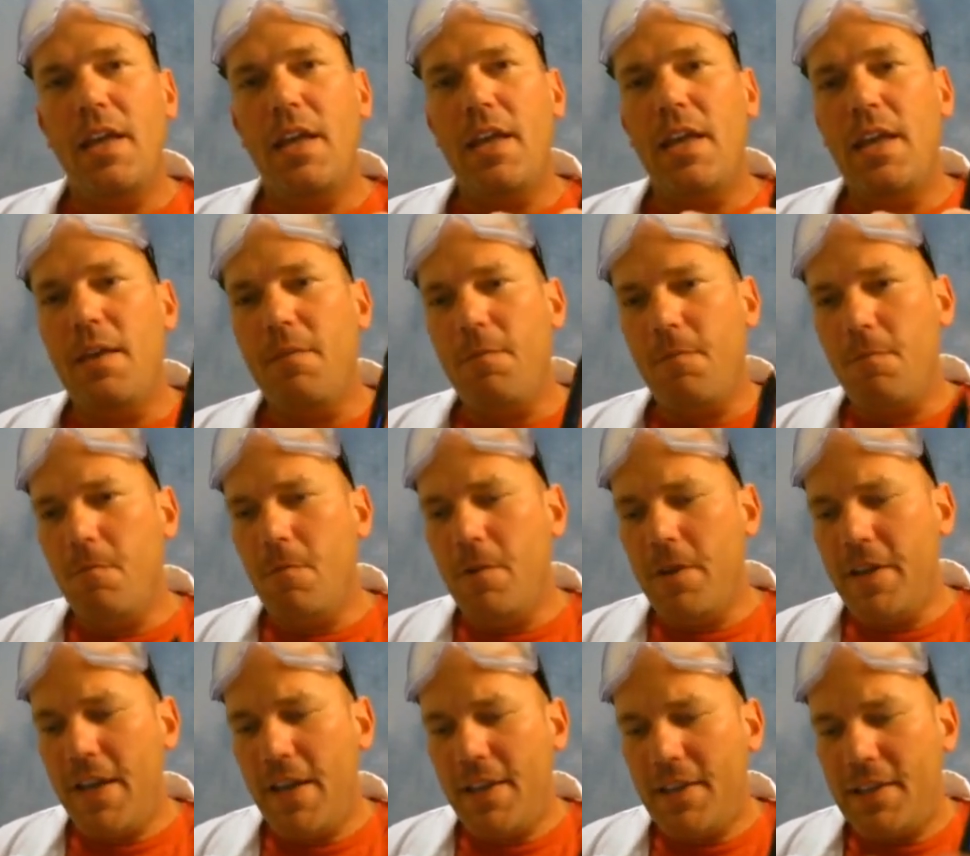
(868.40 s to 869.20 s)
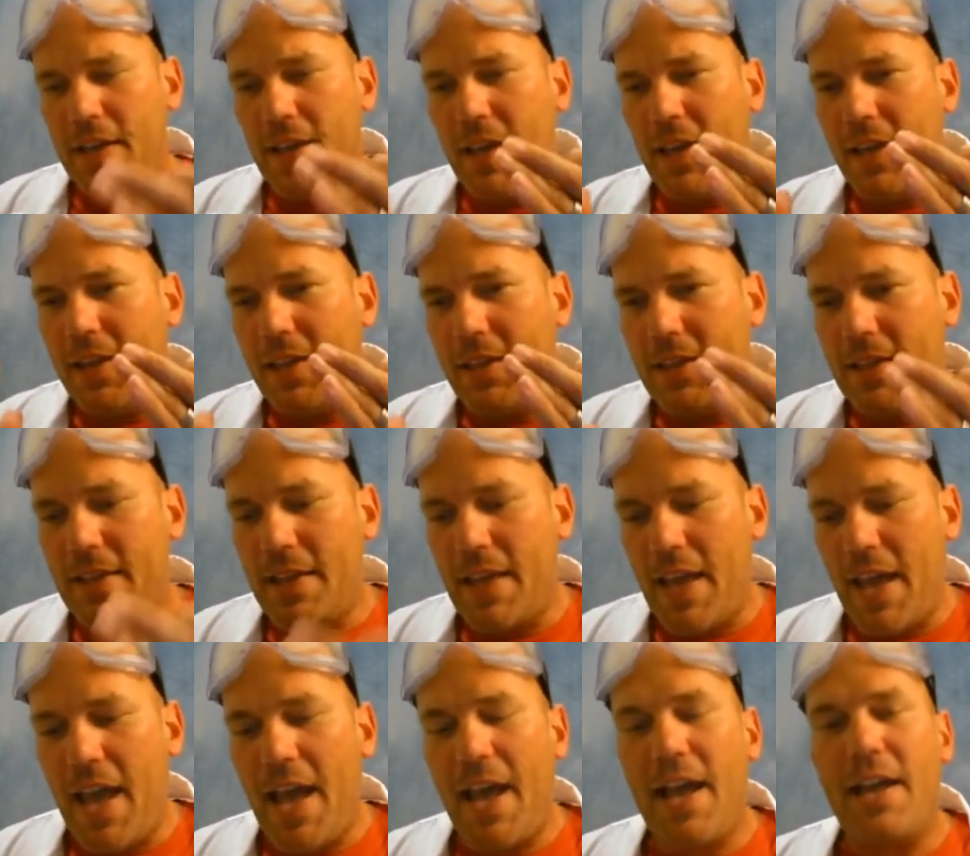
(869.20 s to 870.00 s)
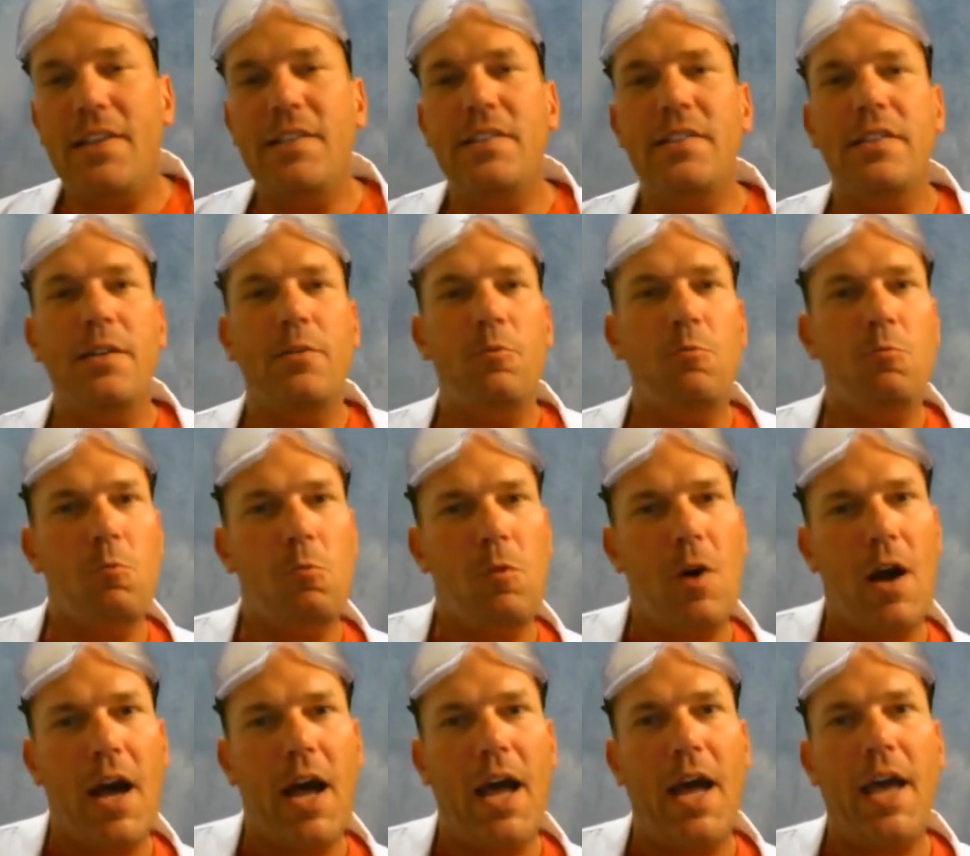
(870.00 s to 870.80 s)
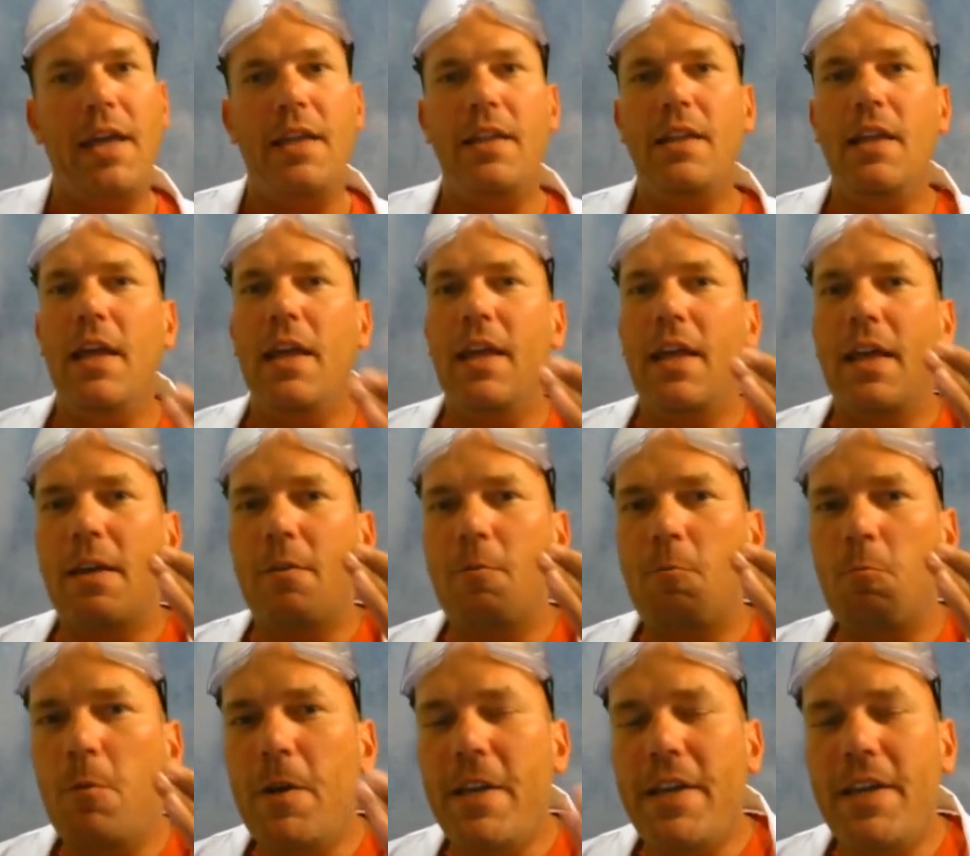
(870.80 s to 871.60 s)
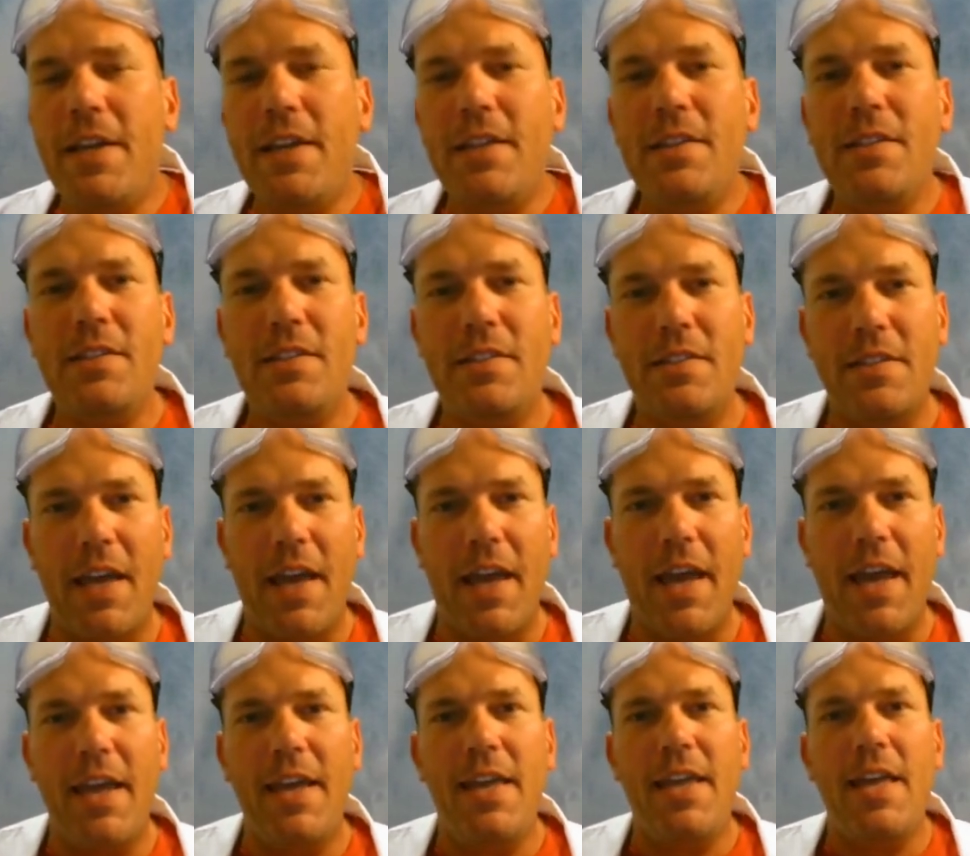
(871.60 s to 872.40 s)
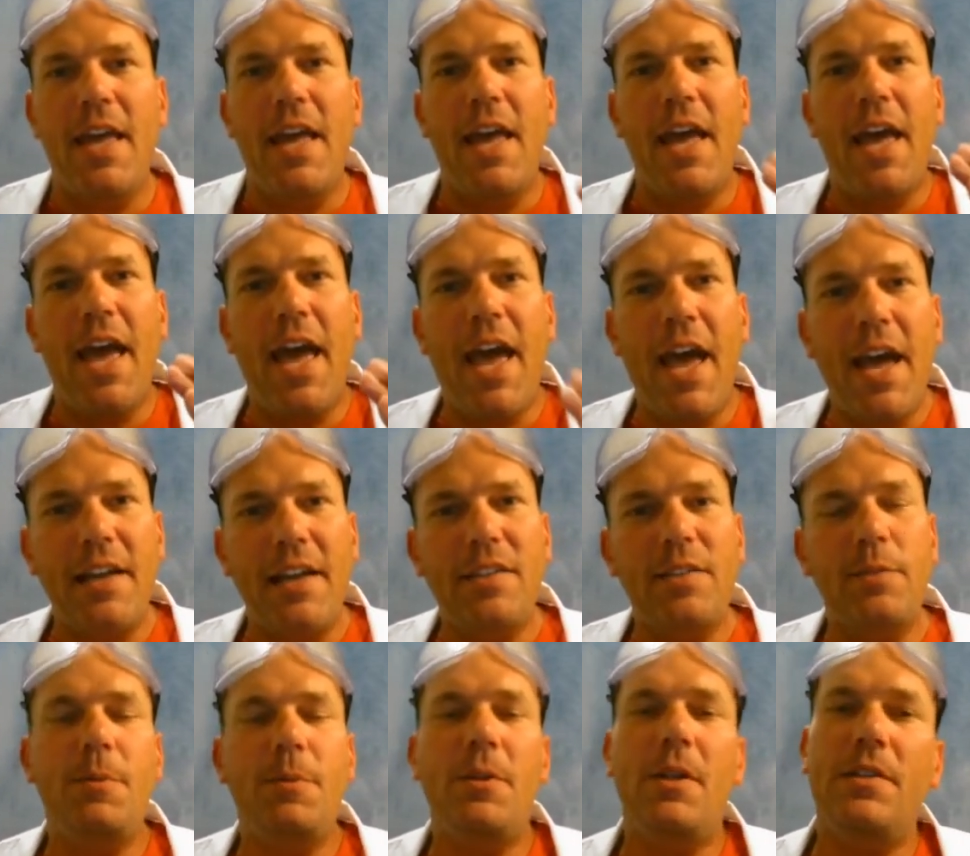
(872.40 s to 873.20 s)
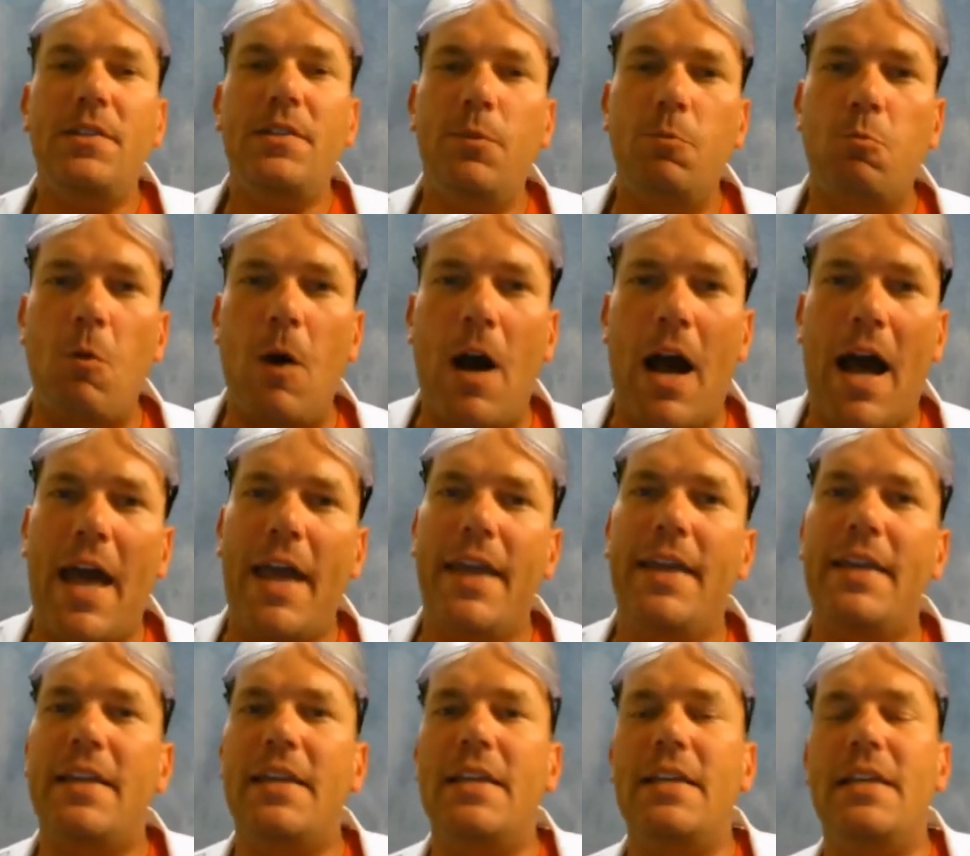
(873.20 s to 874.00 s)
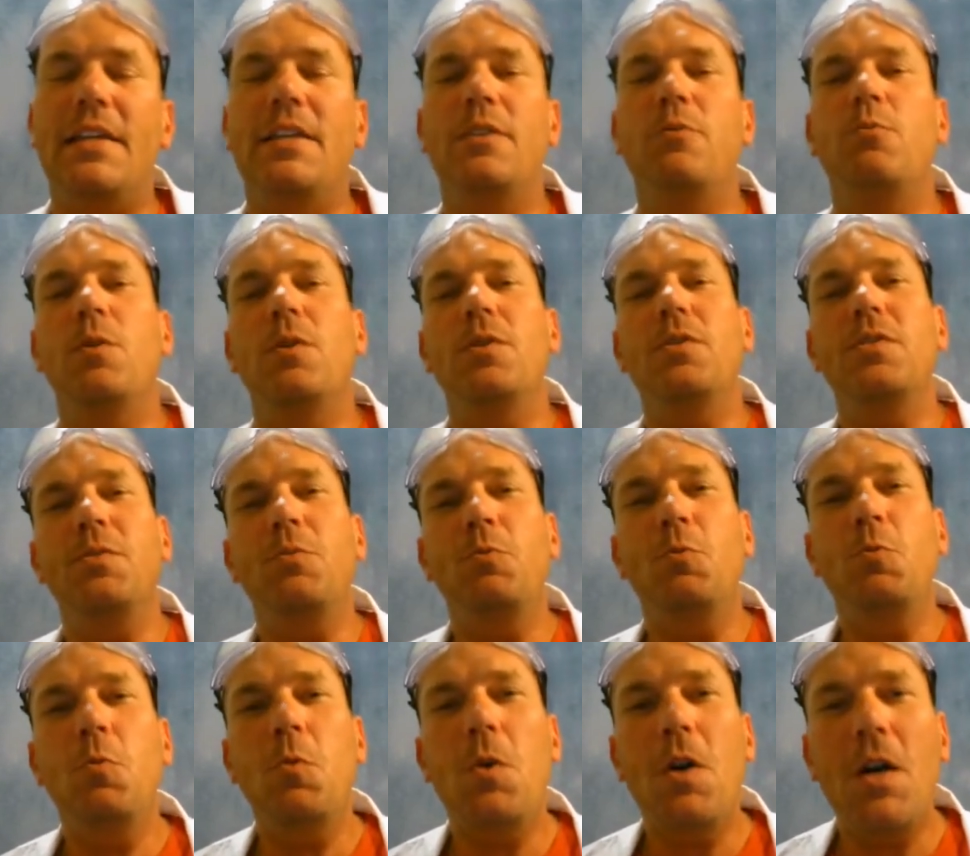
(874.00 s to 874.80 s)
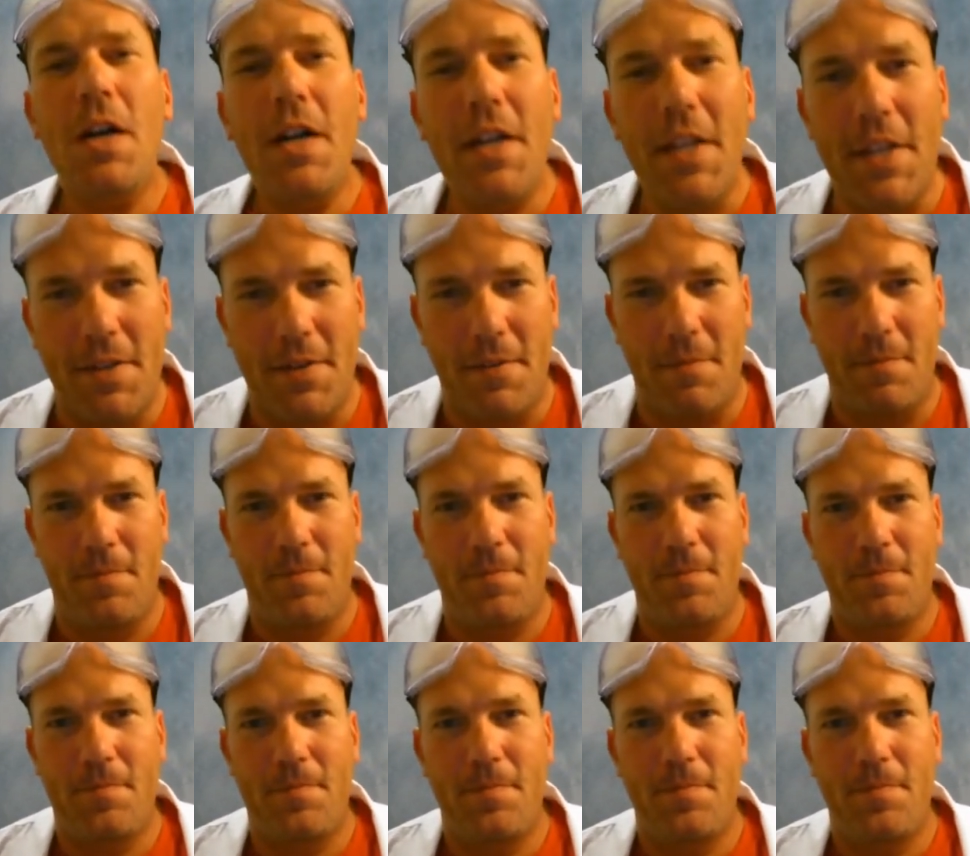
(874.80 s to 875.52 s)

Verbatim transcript: if we take the x and y we can say x plus y equals 1.